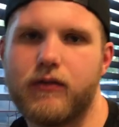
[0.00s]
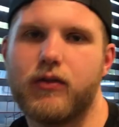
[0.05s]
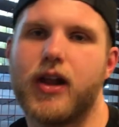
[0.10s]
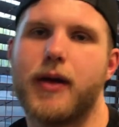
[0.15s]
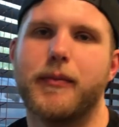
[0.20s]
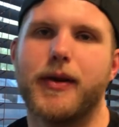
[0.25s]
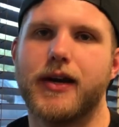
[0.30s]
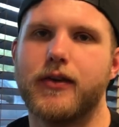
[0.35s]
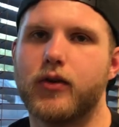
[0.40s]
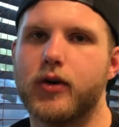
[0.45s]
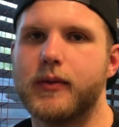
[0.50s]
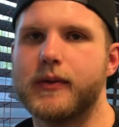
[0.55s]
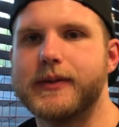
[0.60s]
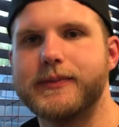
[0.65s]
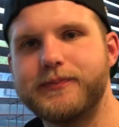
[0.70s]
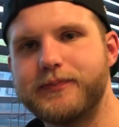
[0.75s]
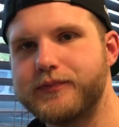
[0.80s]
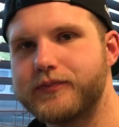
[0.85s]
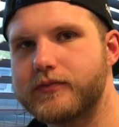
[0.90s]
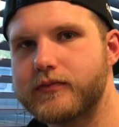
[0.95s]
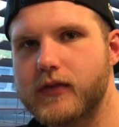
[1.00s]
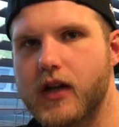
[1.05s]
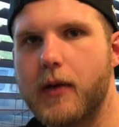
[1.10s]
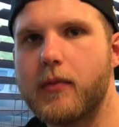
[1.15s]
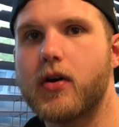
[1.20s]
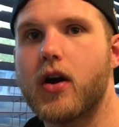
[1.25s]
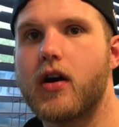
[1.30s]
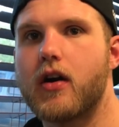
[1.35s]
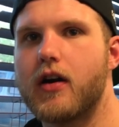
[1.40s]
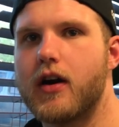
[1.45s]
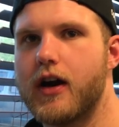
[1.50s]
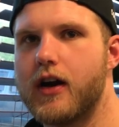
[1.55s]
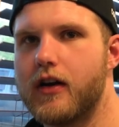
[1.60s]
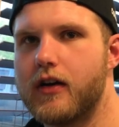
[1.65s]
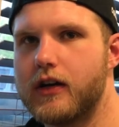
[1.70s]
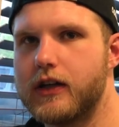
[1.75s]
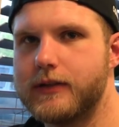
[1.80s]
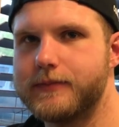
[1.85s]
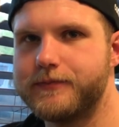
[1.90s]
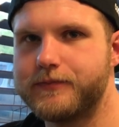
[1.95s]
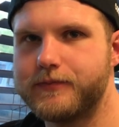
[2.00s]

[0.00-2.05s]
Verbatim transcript: Well, I'm not normal. I'm Connor